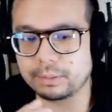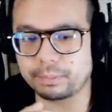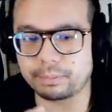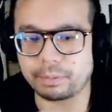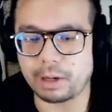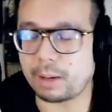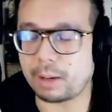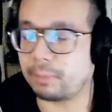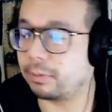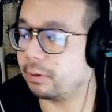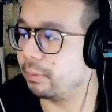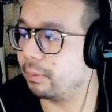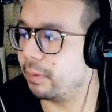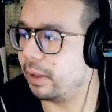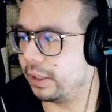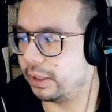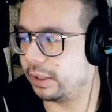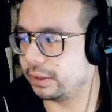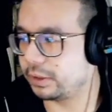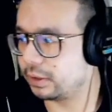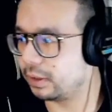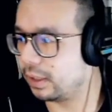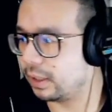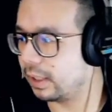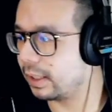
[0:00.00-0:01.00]
problem
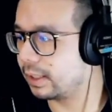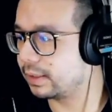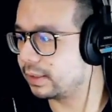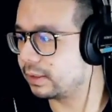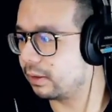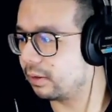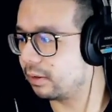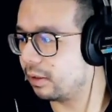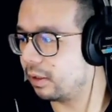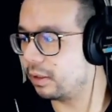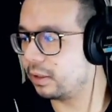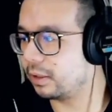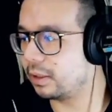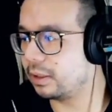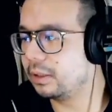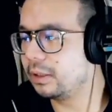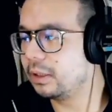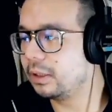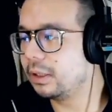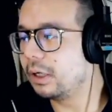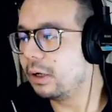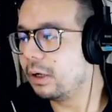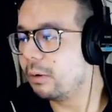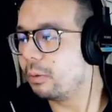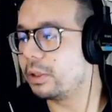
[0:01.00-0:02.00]
monitor, I guess I'll call it,
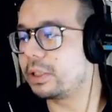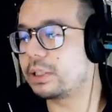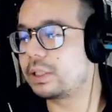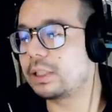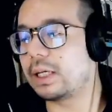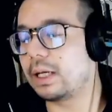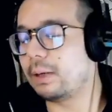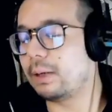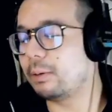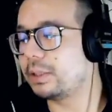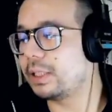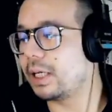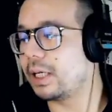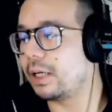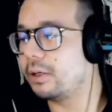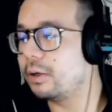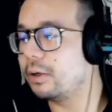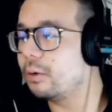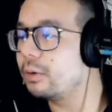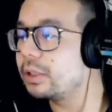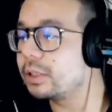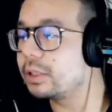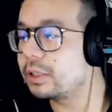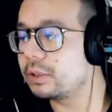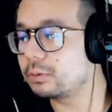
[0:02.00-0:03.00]
which had
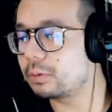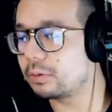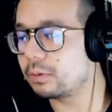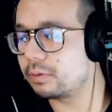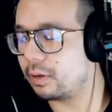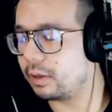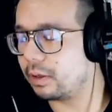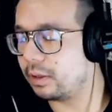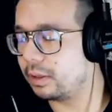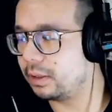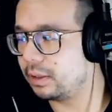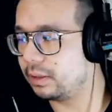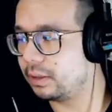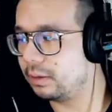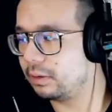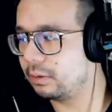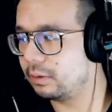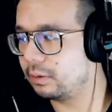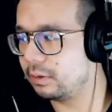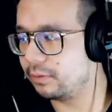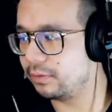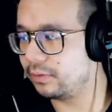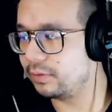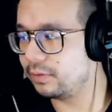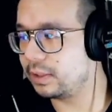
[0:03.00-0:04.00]
no issues with on
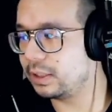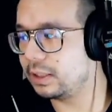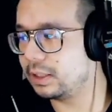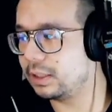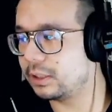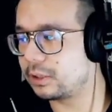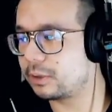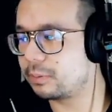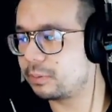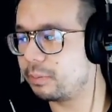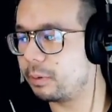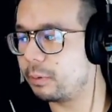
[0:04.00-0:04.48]
the 15-inch.